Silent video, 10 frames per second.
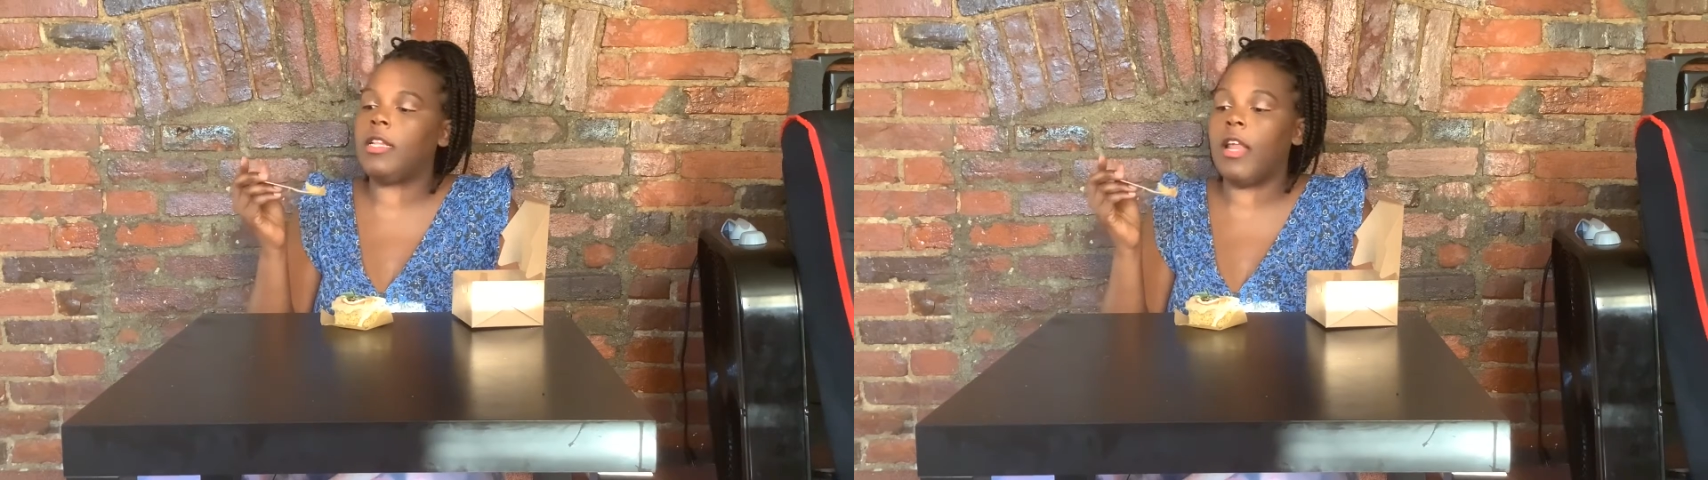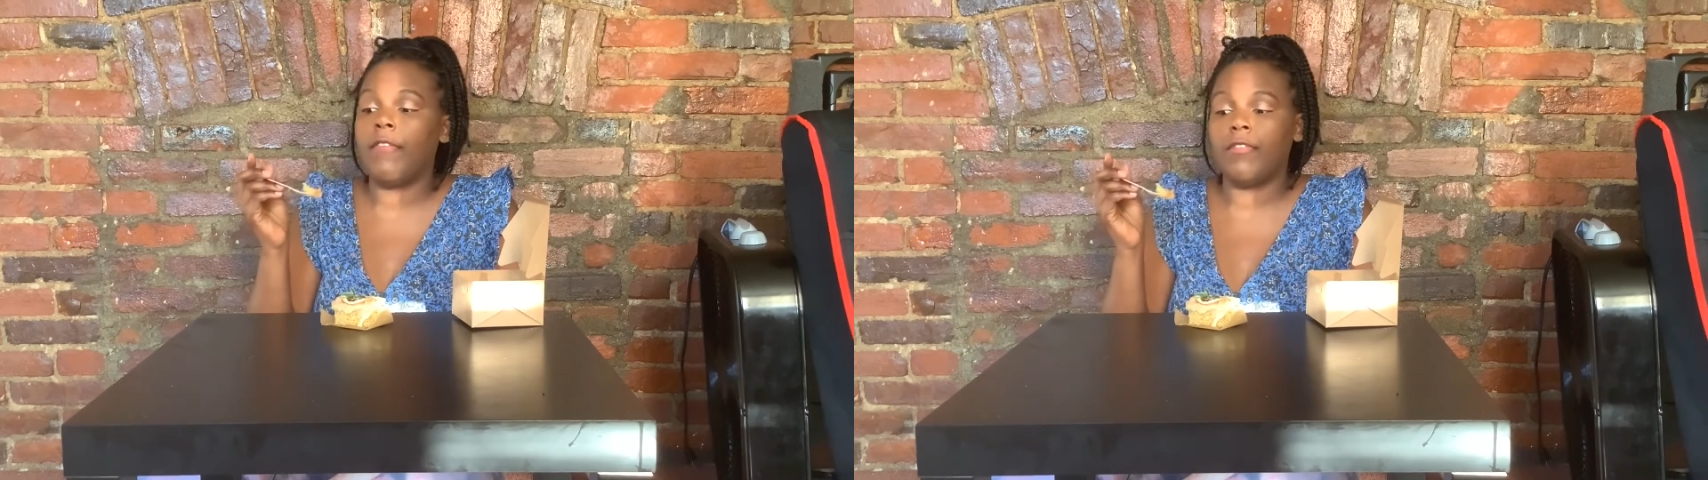
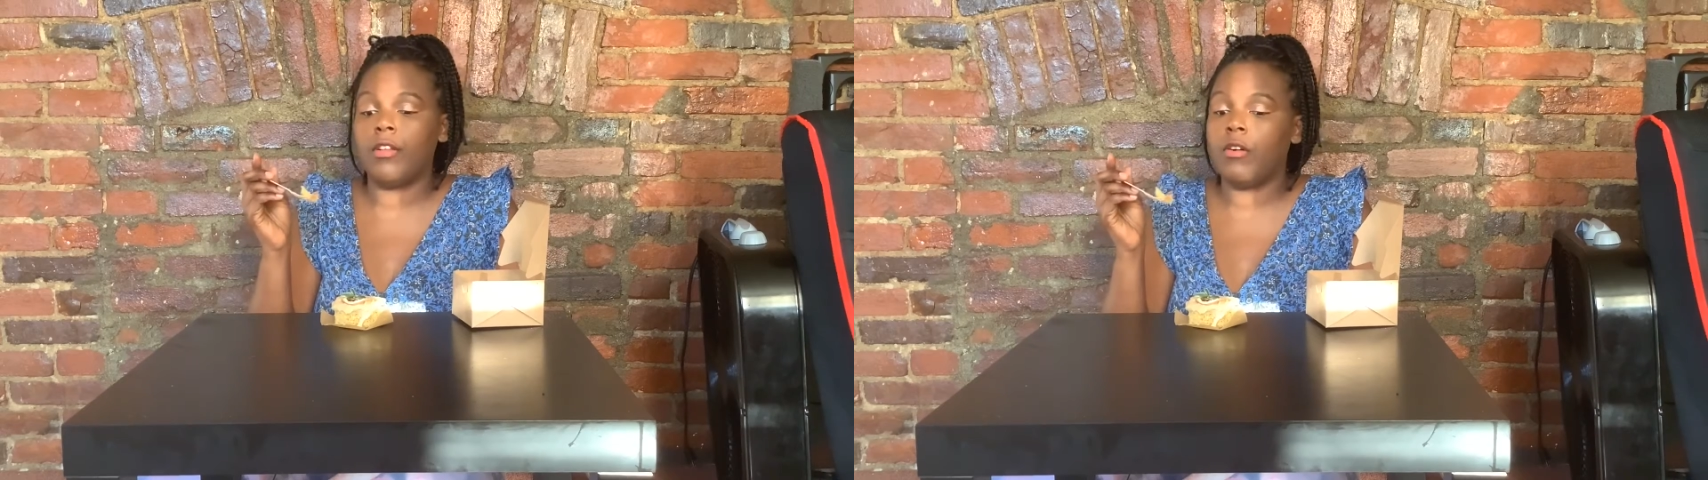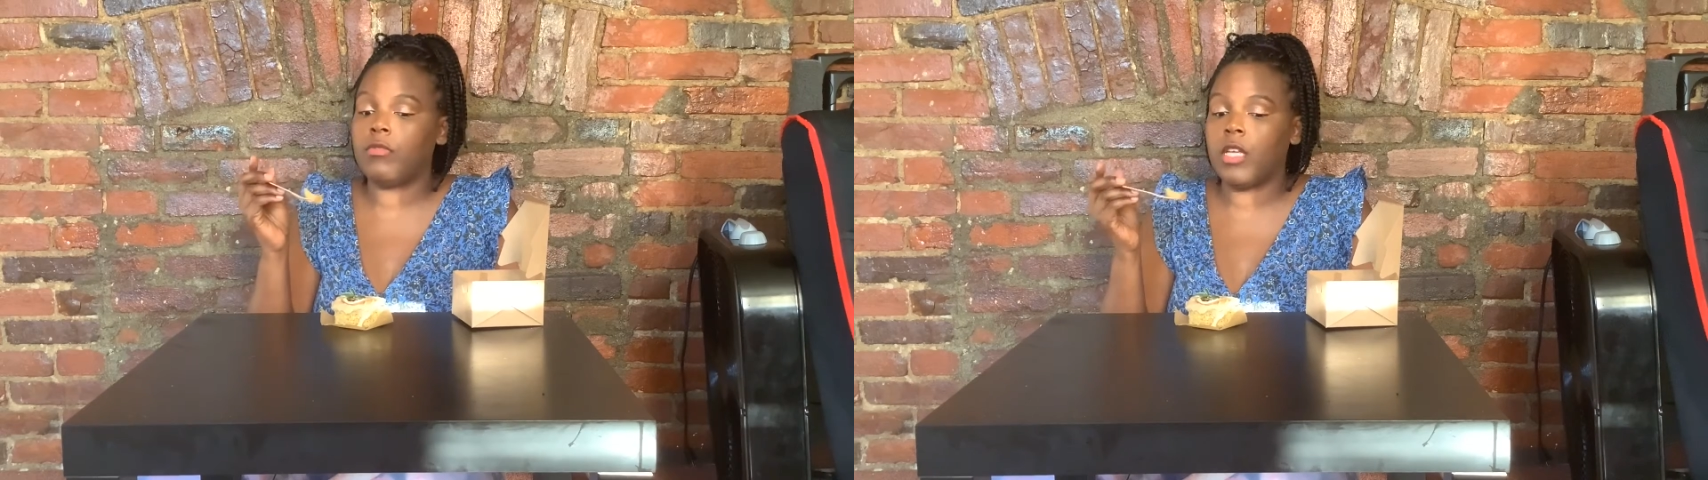definitely
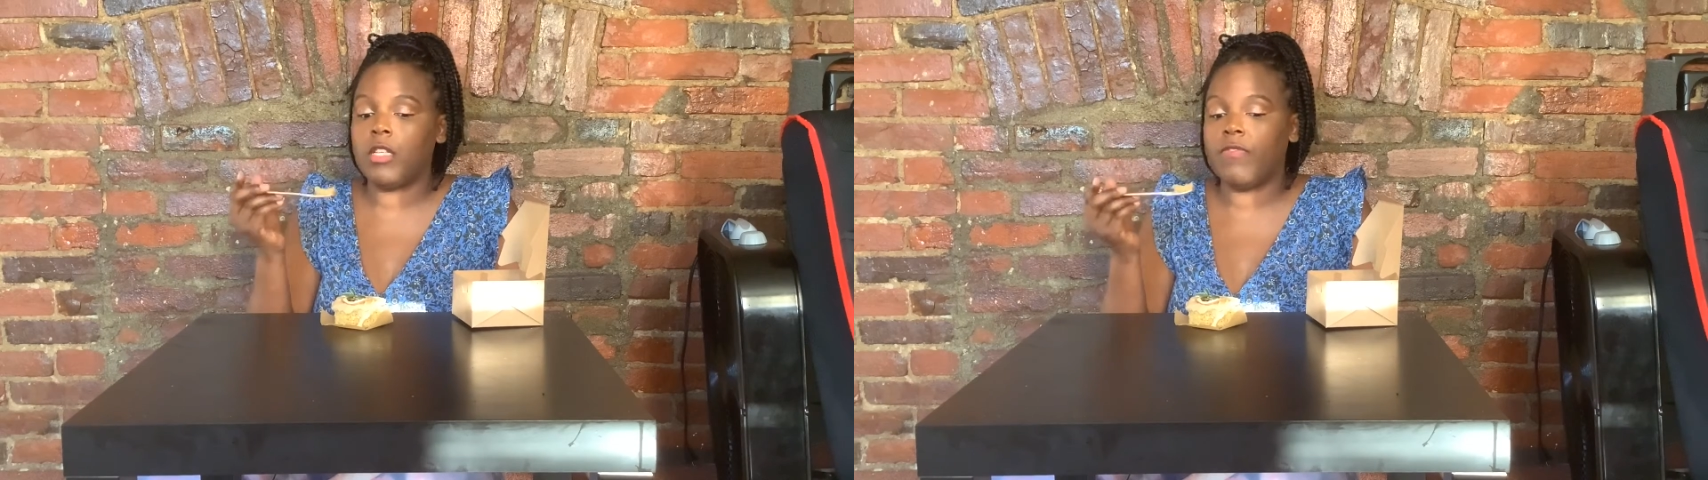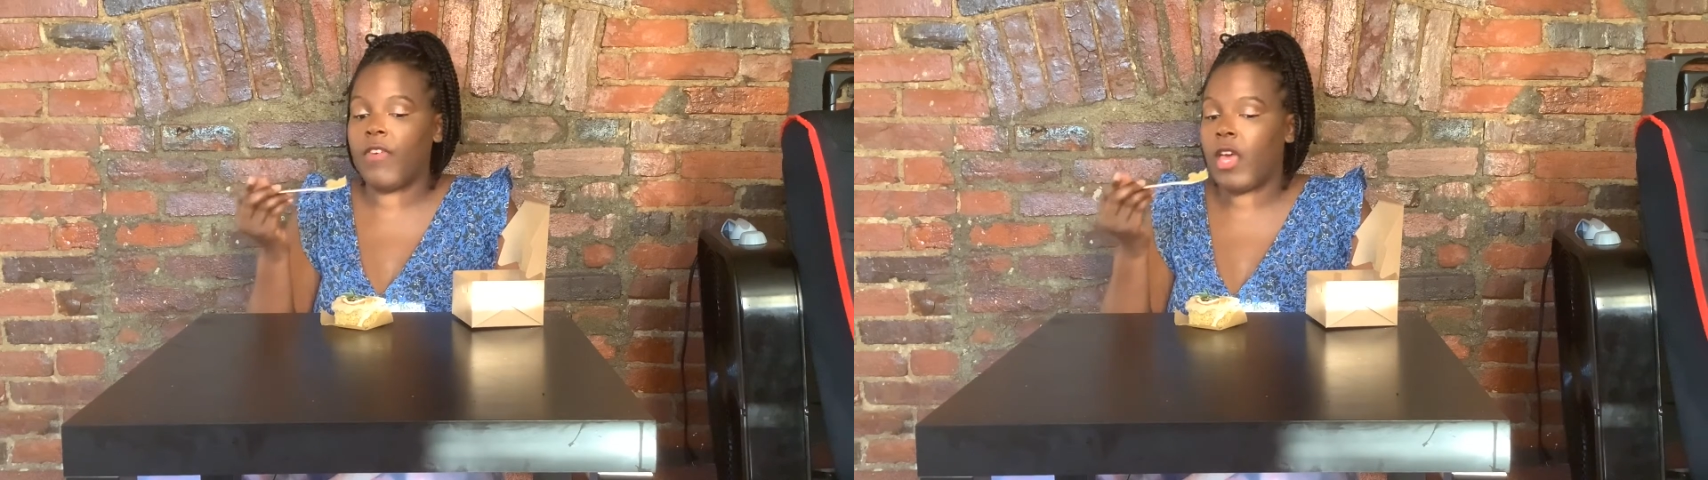don't
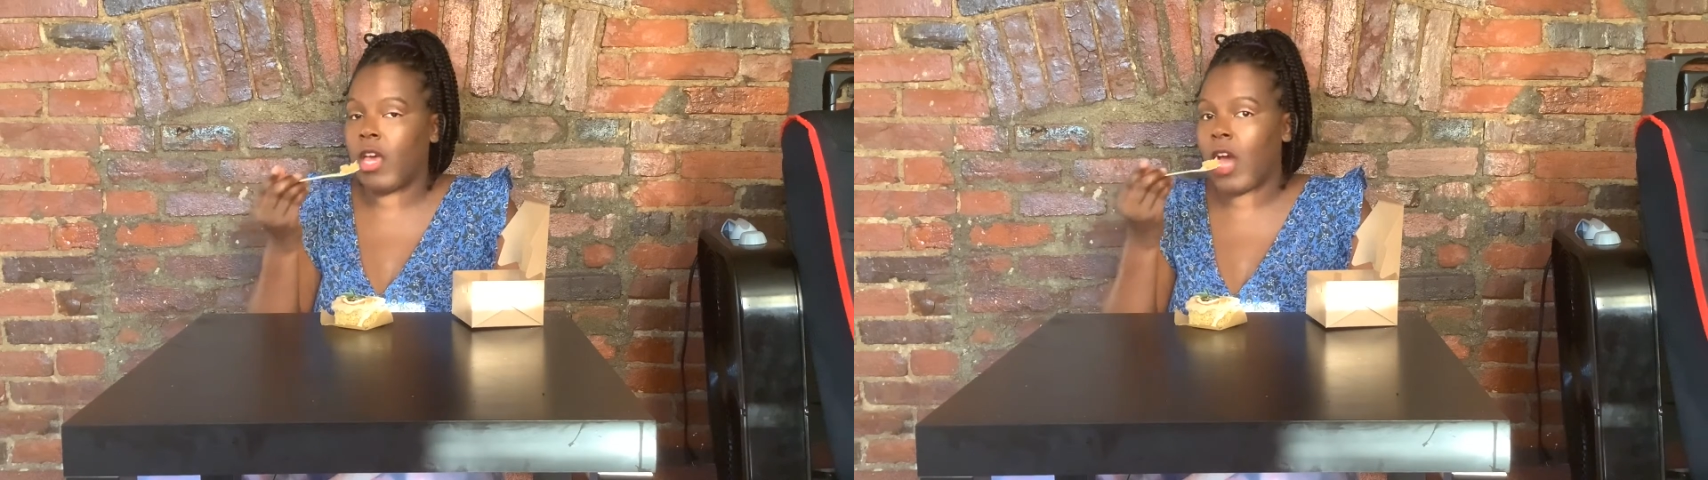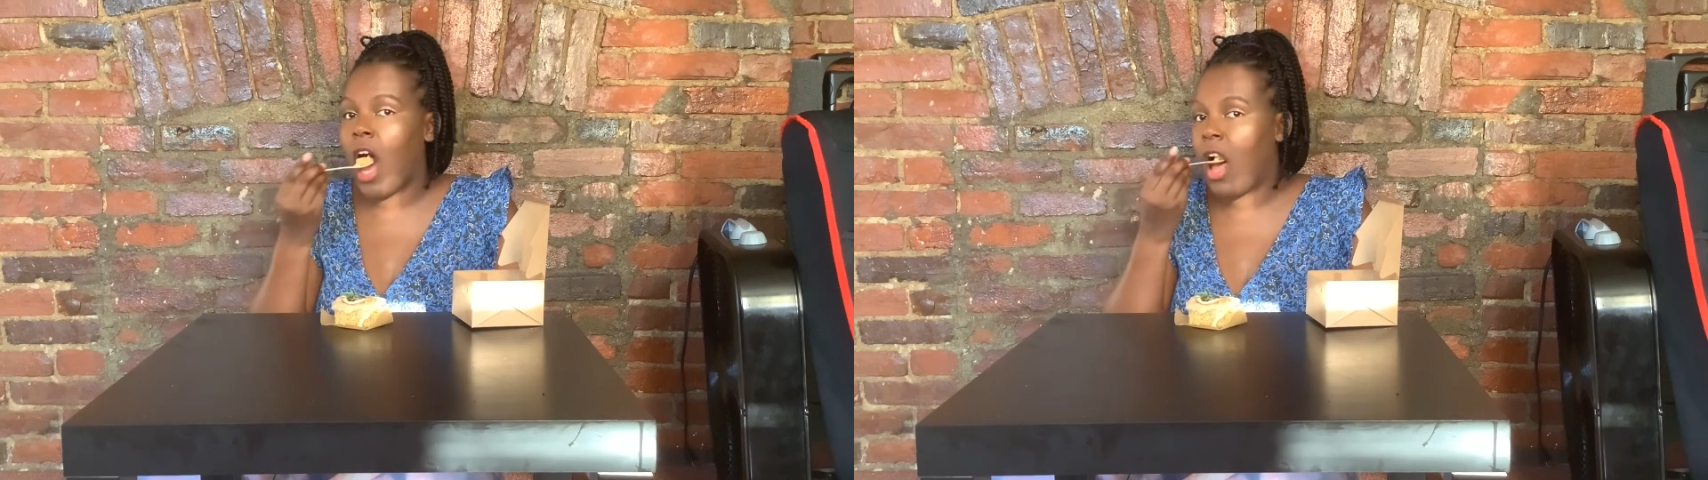taste fig.